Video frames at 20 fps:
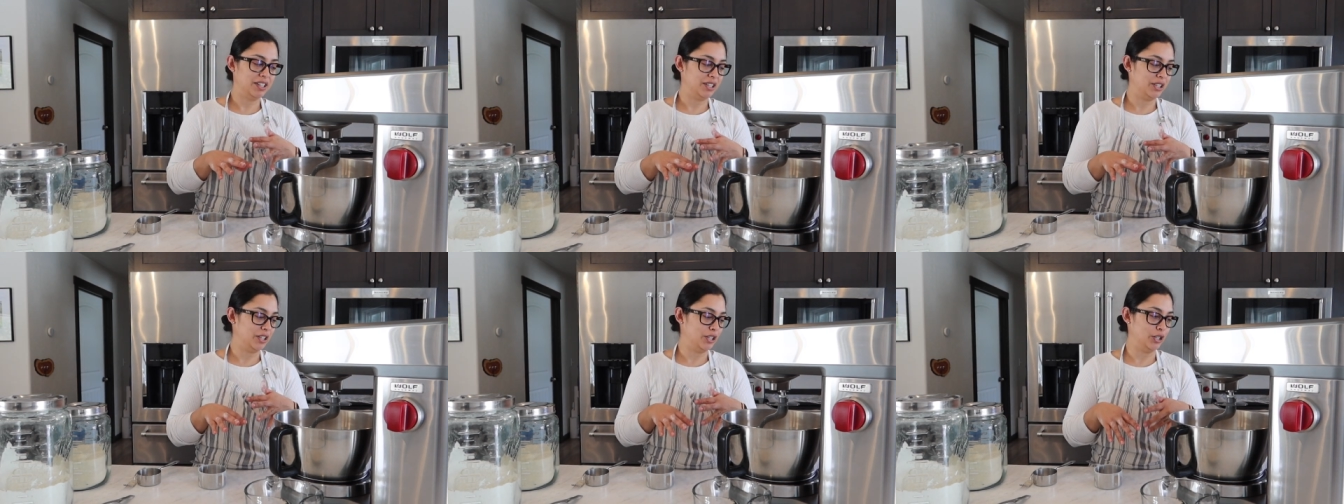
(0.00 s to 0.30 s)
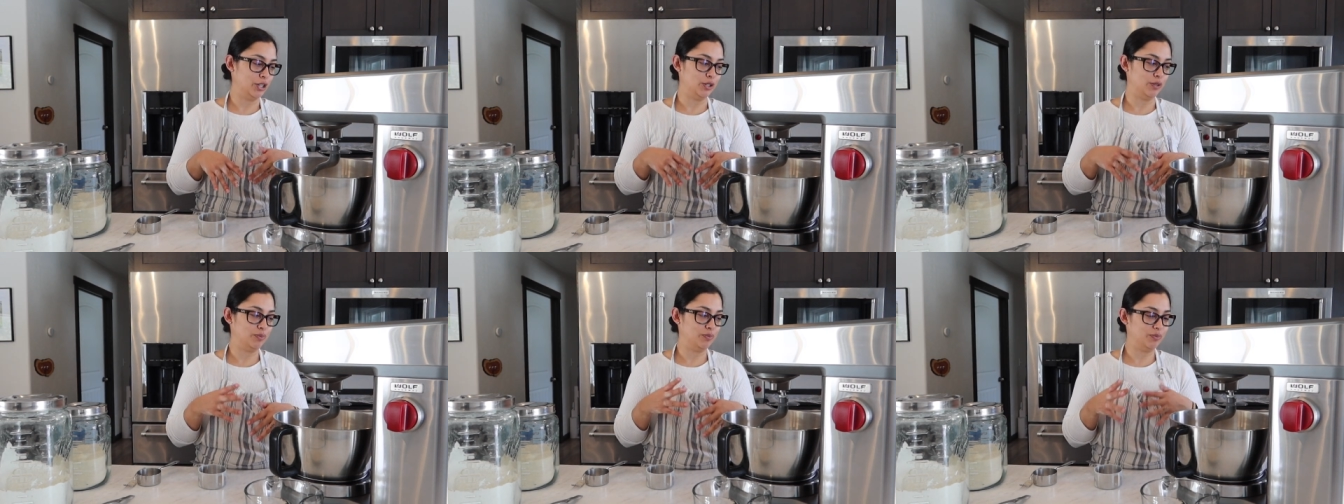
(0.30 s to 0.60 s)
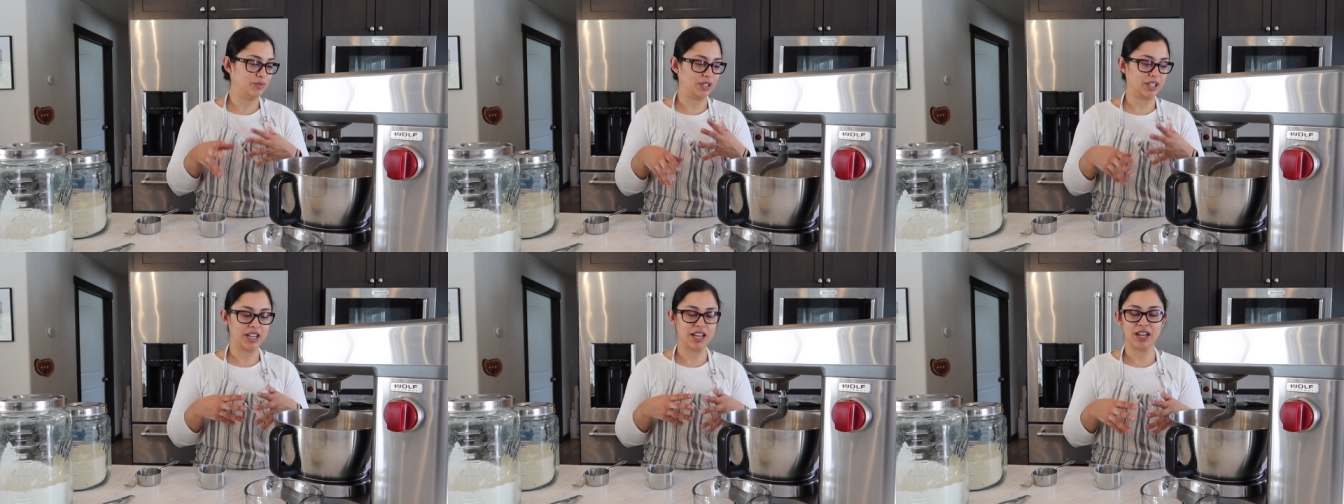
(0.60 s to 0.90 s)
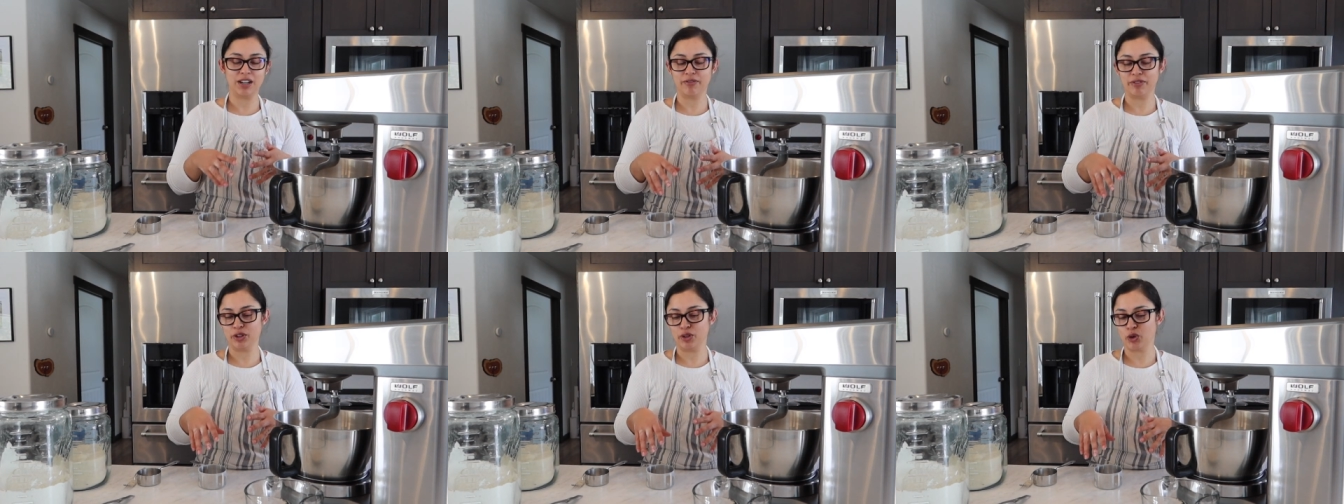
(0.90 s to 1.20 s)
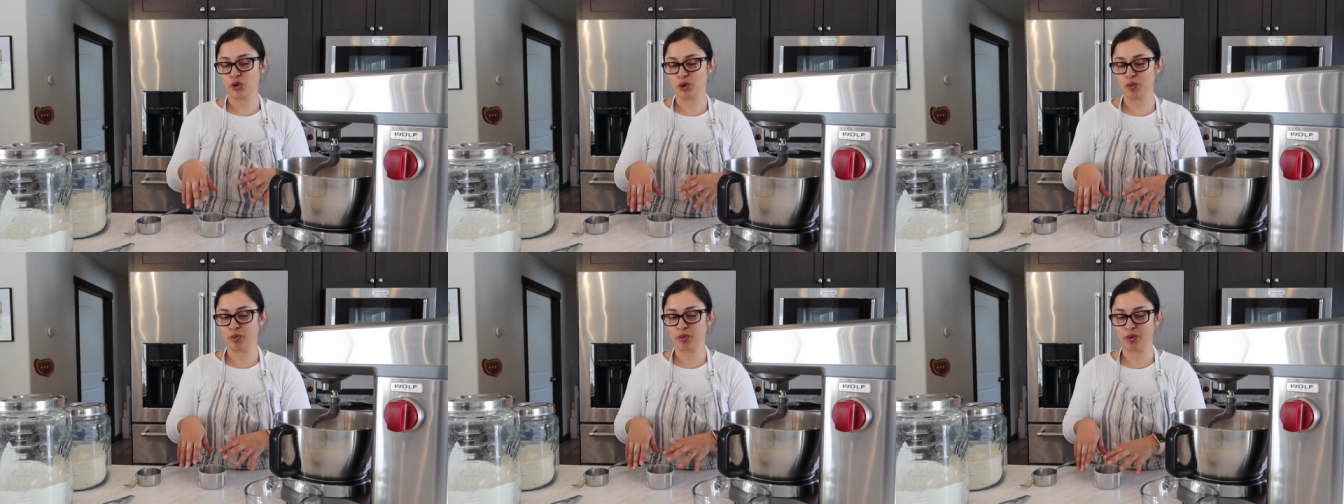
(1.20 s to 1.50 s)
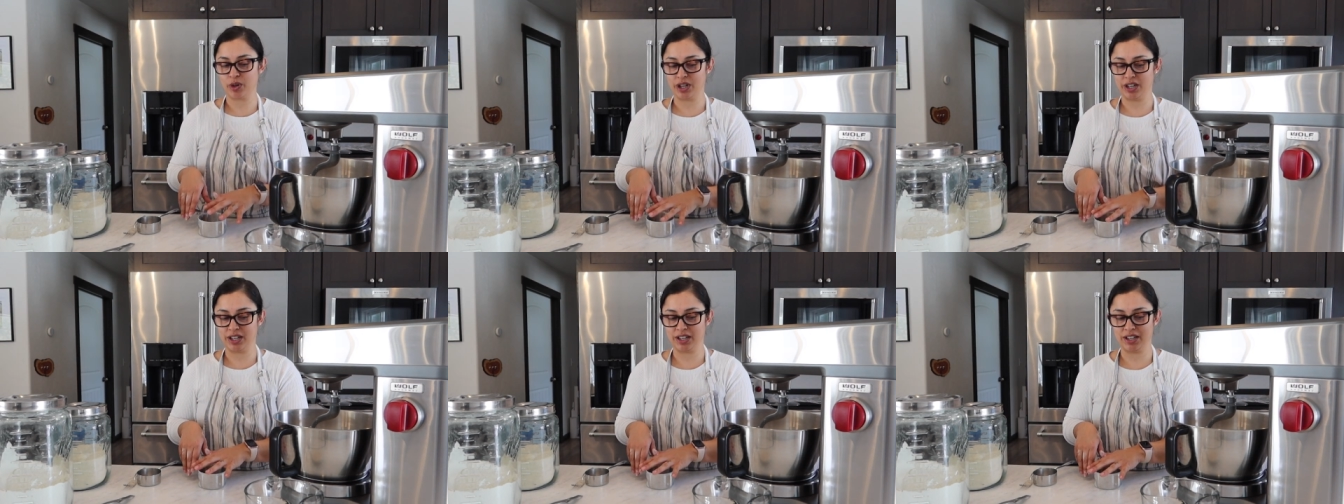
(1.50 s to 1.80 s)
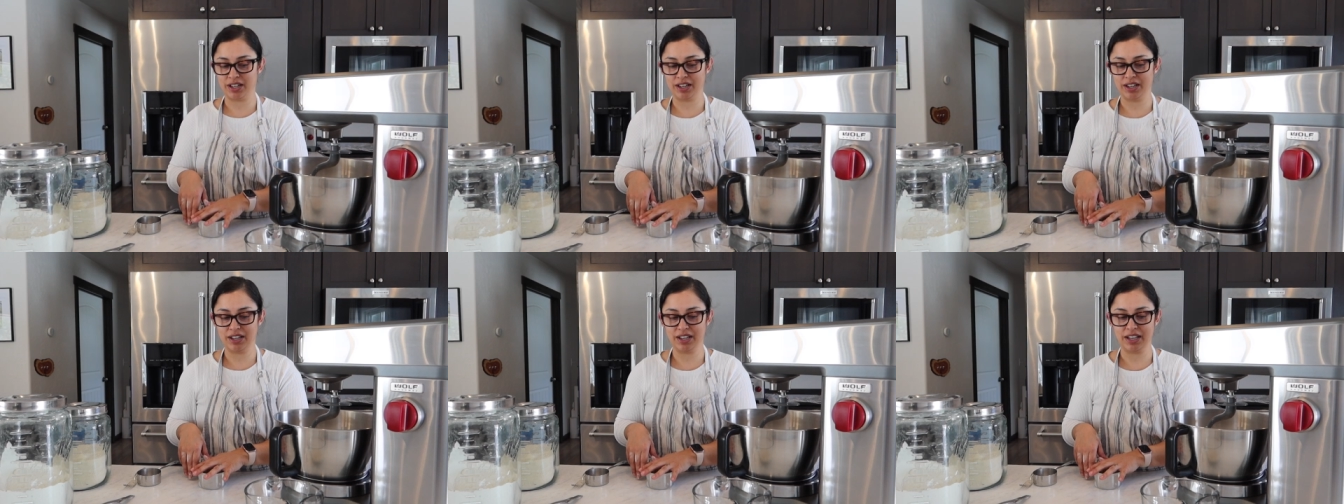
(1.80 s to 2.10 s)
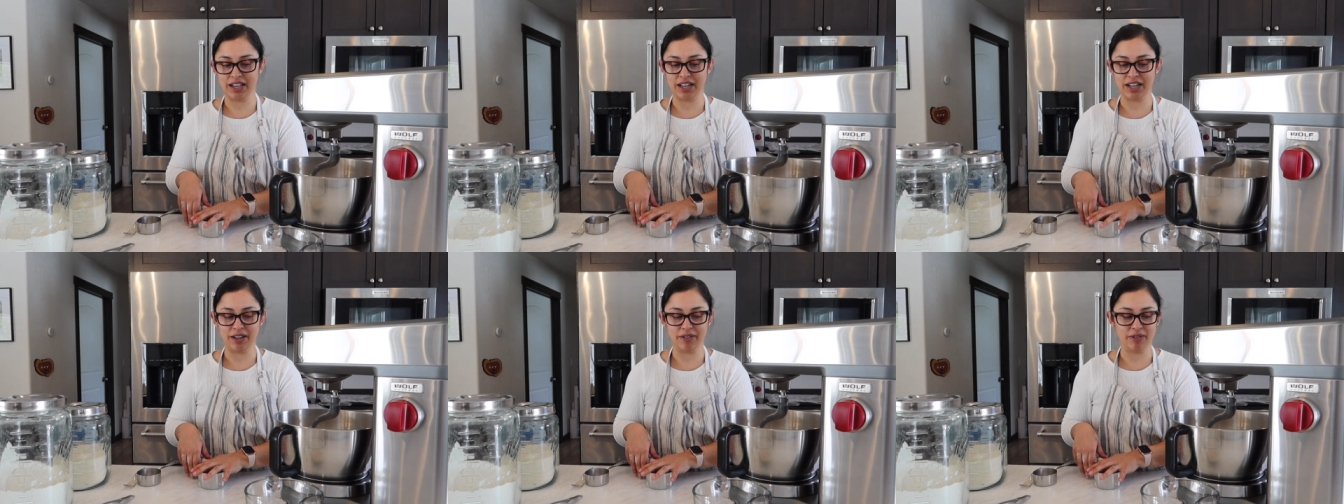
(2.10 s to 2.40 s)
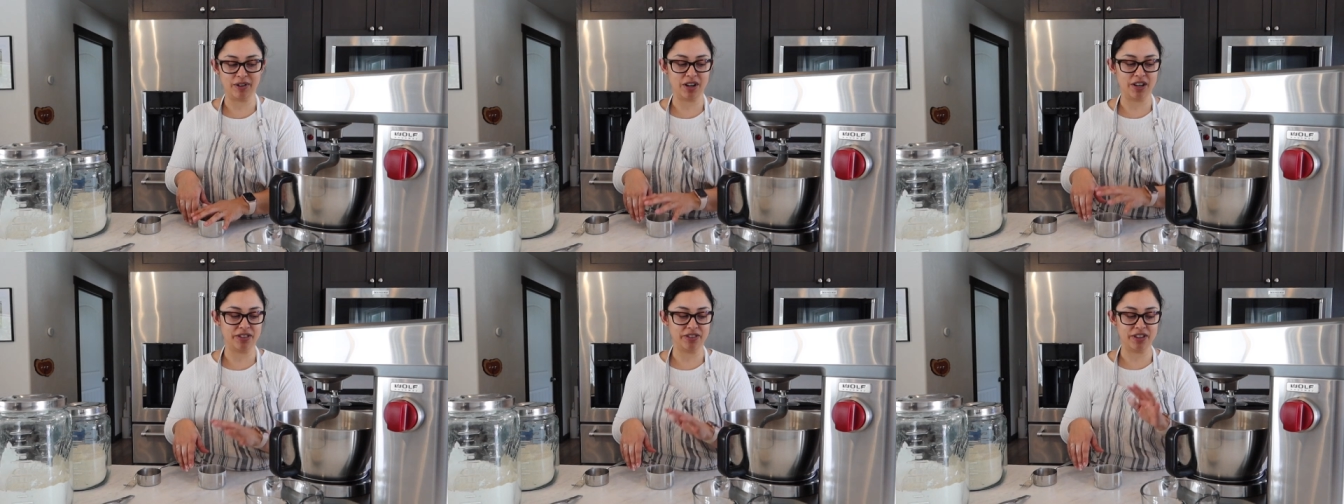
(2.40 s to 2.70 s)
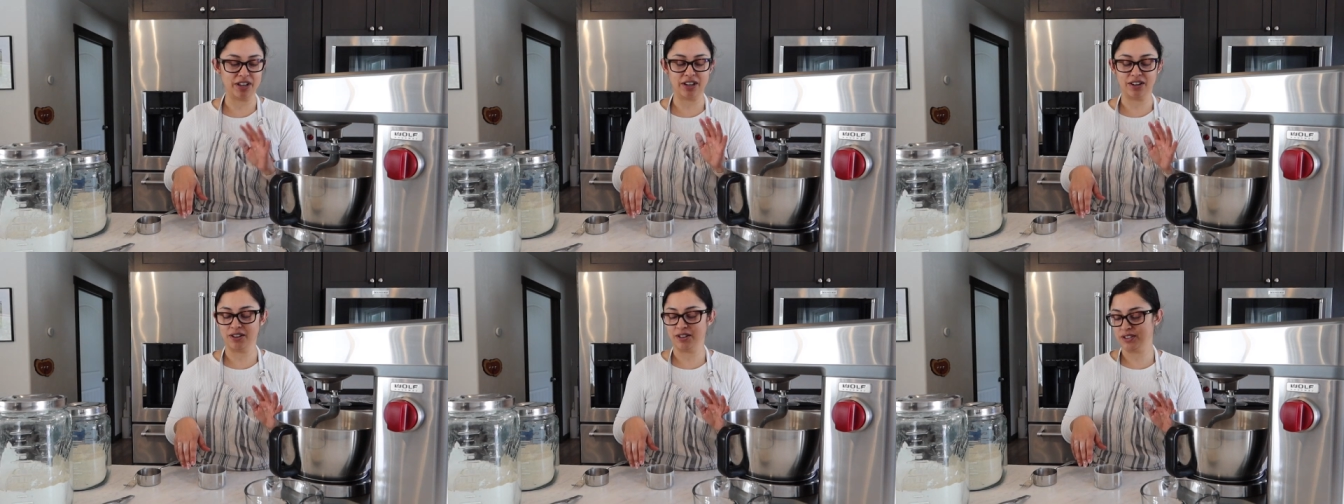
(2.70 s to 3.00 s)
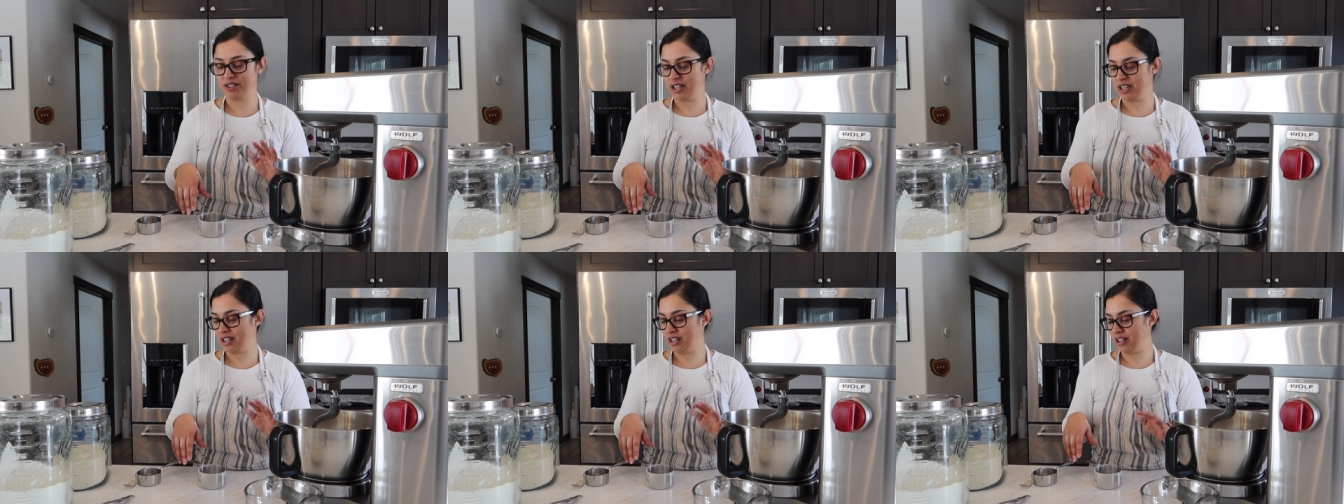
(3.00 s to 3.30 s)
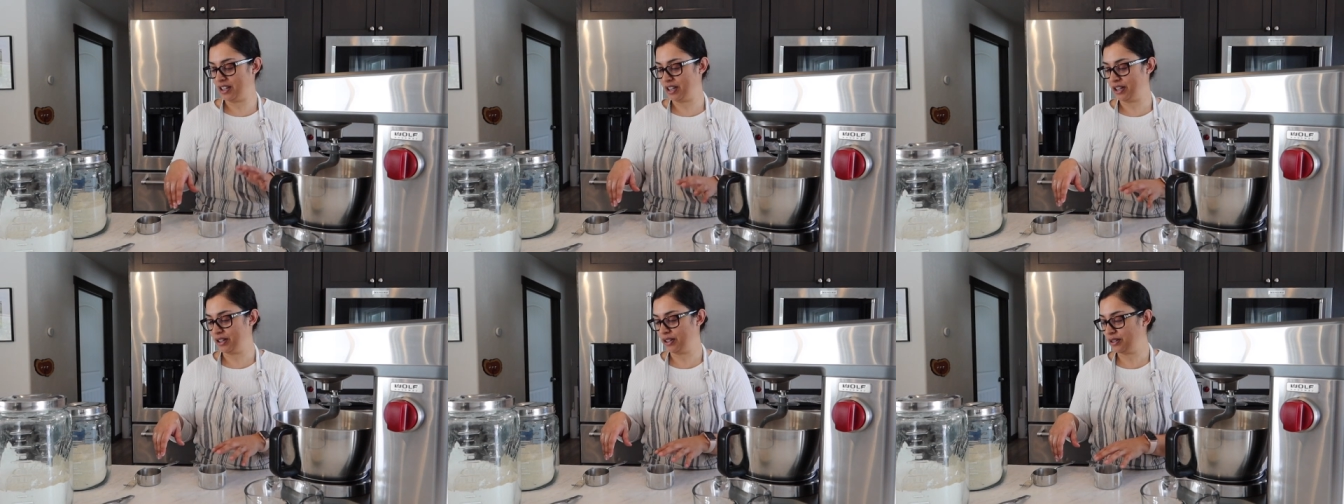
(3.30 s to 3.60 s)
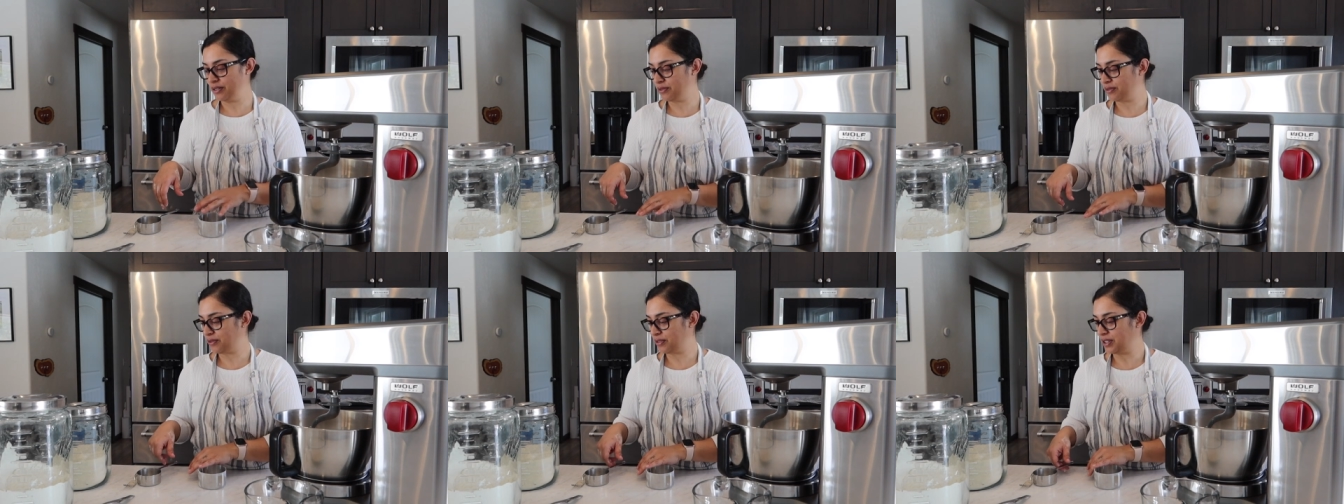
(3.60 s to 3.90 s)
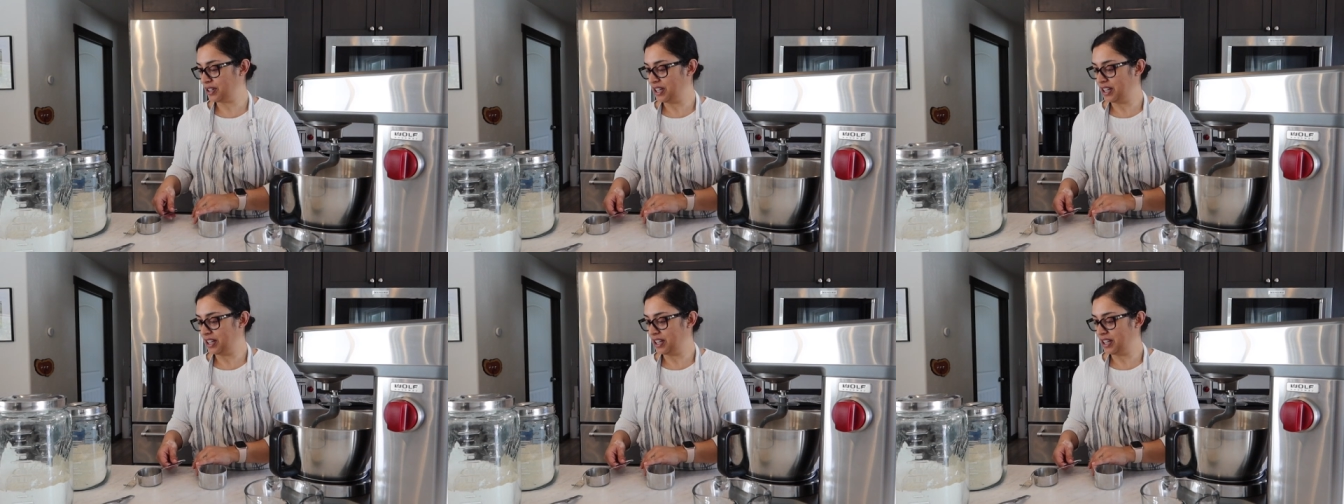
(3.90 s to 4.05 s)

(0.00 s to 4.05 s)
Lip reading: you know, kind of incorporated and I've got that all taken care of.